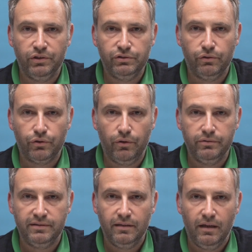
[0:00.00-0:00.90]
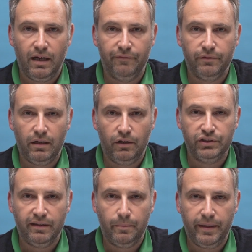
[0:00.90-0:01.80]
was your growth after
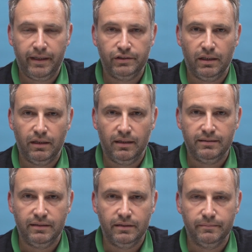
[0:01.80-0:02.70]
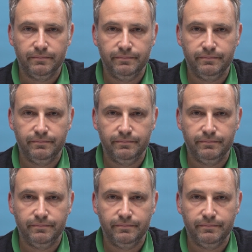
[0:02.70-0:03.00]
launching the packaging last year?